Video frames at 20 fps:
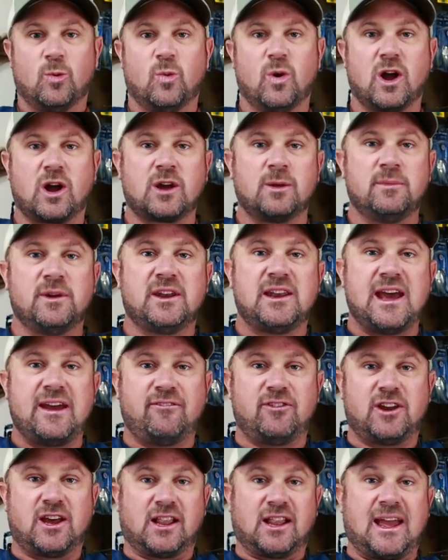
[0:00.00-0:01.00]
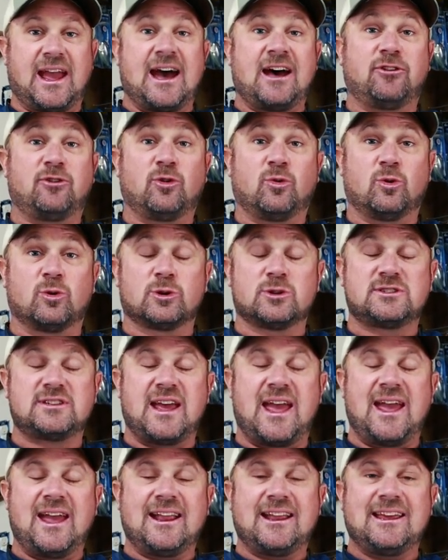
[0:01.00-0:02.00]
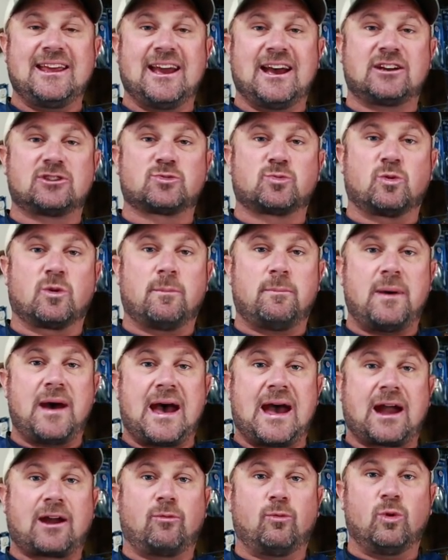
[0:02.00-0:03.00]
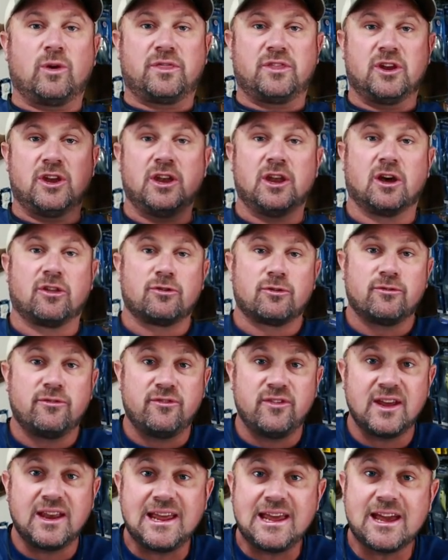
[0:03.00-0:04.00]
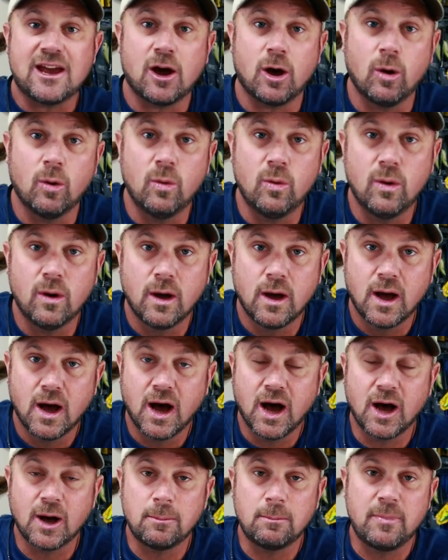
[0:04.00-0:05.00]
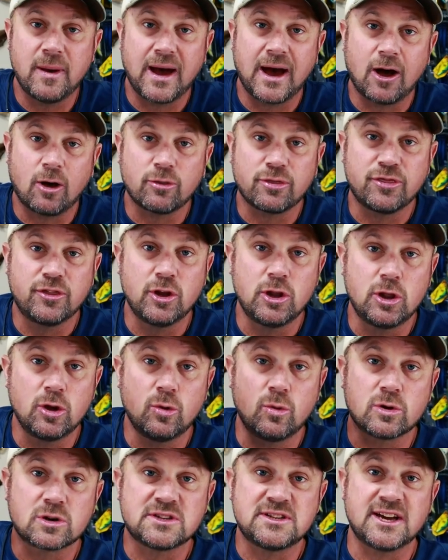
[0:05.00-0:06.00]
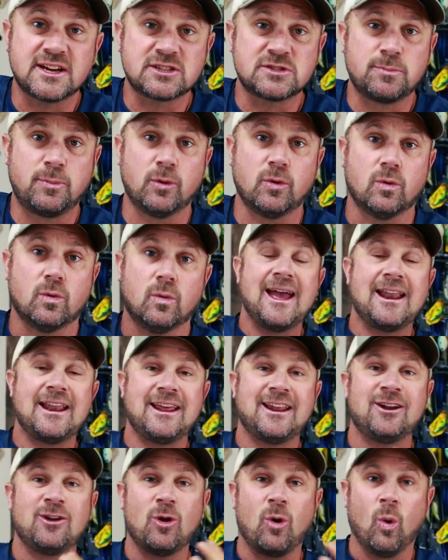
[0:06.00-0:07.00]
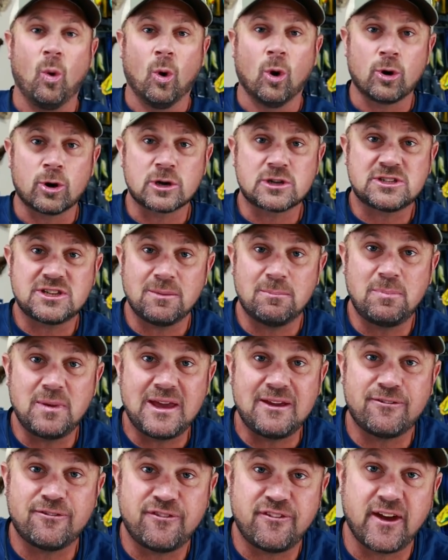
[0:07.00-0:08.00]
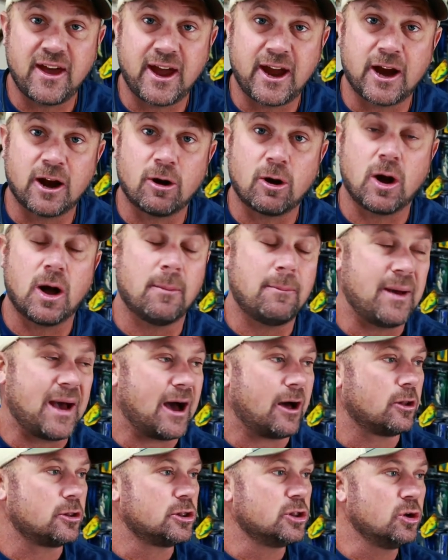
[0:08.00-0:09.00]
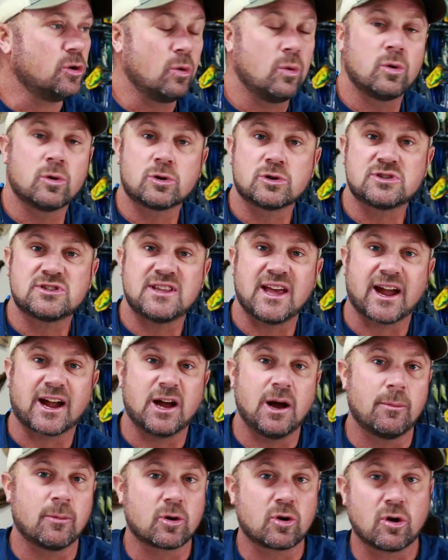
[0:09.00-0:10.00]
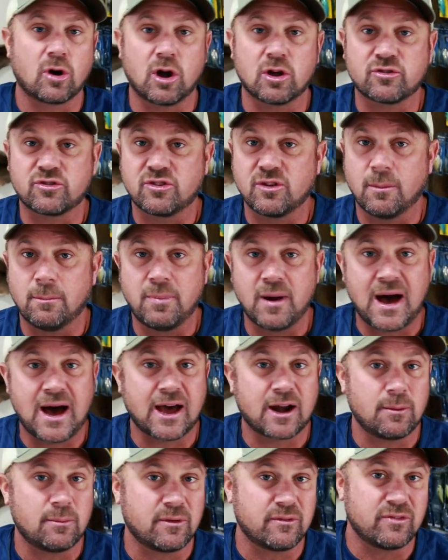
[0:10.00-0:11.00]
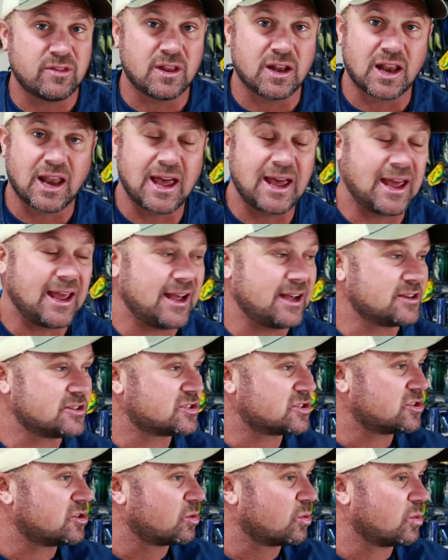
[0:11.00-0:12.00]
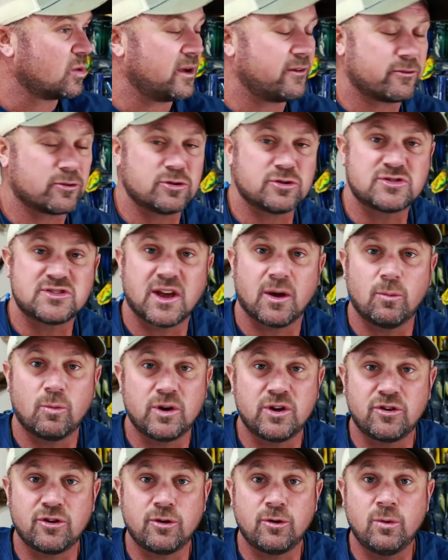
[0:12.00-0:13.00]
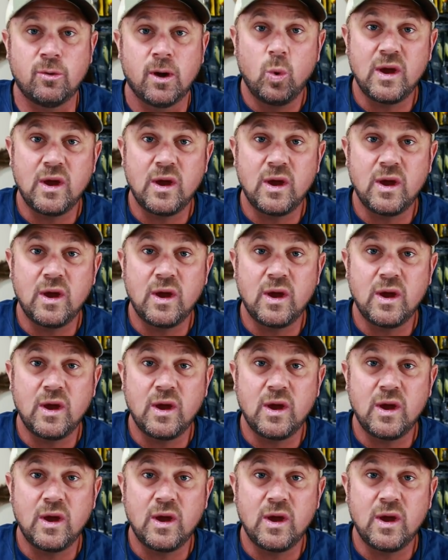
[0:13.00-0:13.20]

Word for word: Welcome to David Dudley Outdoors, and yes, we're back with another video about the lure test pool. And in order to be fair about lures that come across the bottom of the lakes, the rivers that we do,